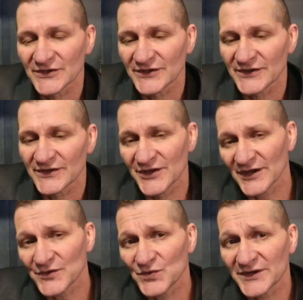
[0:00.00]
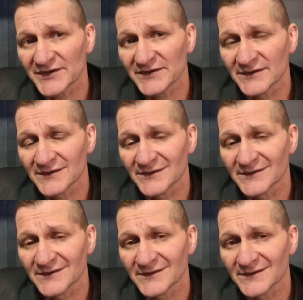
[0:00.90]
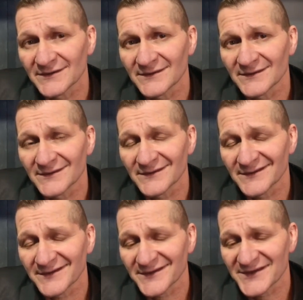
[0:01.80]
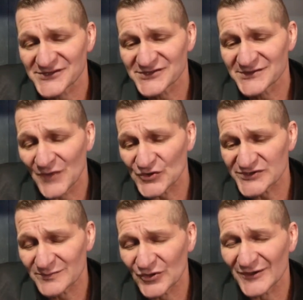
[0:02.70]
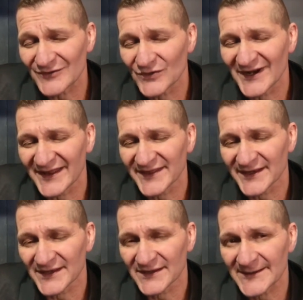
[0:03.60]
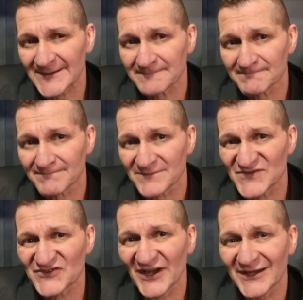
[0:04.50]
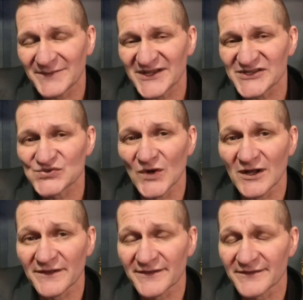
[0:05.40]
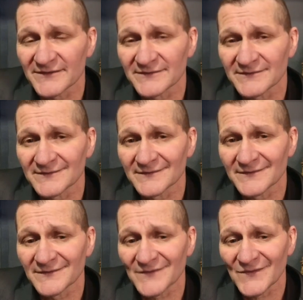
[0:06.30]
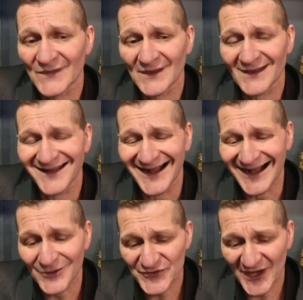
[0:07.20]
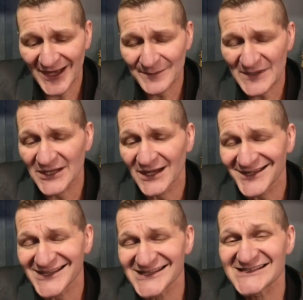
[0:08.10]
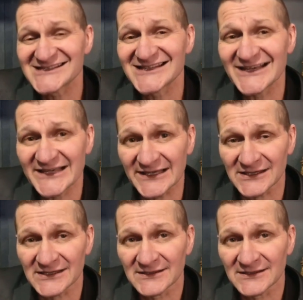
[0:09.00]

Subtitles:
The other one, this is the most important one, I think. Time is wealth. Our time clock is ticking.